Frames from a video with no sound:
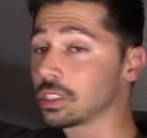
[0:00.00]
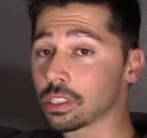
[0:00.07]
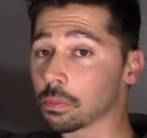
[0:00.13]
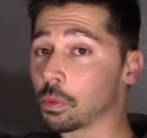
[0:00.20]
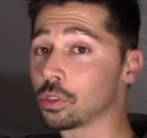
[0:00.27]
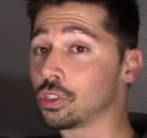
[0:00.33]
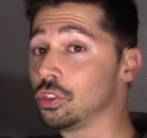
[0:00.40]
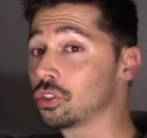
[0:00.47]
it's the
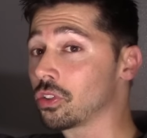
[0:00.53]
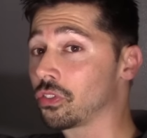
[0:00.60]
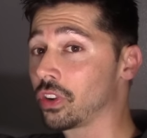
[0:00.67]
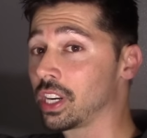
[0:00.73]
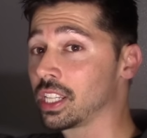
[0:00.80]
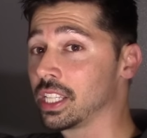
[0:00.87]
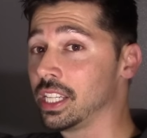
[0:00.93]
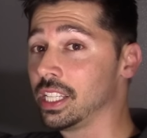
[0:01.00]
most user
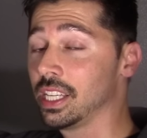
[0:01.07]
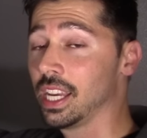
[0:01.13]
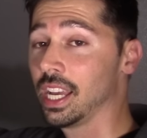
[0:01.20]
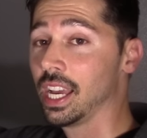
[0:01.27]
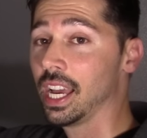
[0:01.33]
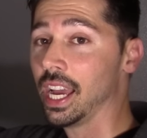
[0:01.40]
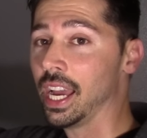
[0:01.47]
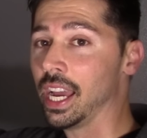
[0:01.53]
friendly
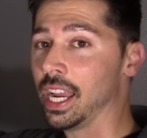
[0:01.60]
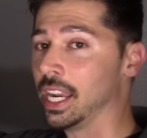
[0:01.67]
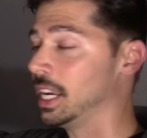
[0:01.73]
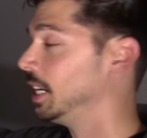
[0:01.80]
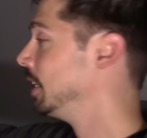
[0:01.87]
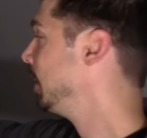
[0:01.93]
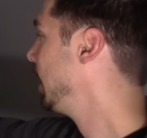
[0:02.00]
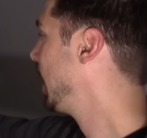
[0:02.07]

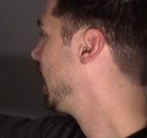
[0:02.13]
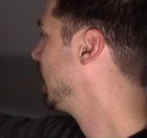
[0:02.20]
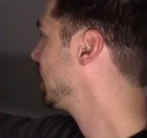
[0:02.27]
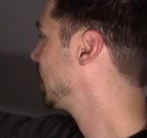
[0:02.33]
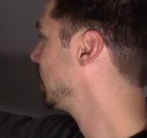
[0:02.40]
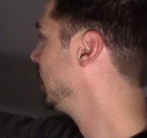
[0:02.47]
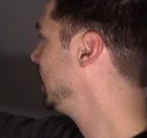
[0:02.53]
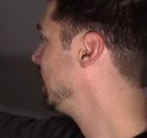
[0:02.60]
and
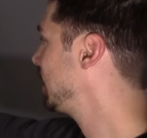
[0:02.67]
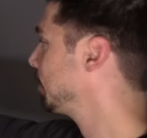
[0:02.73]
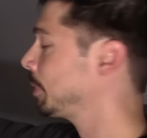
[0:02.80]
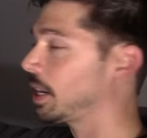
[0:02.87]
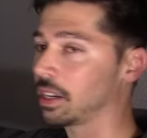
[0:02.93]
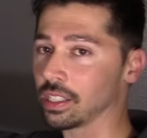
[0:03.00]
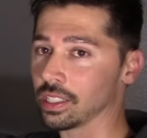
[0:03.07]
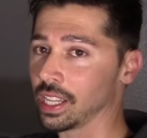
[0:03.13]
has the least
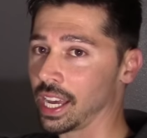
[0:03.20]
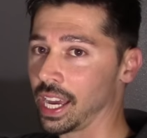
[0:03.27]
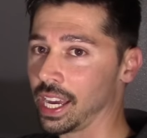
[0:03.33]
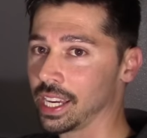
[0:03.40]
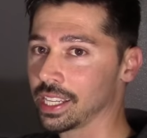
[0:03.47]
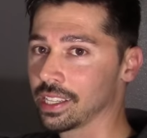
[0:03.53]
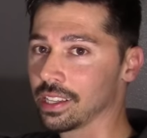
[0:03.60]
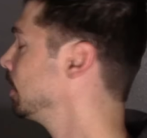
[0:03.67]
amount of
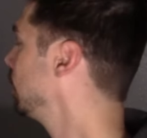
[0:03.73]
lag.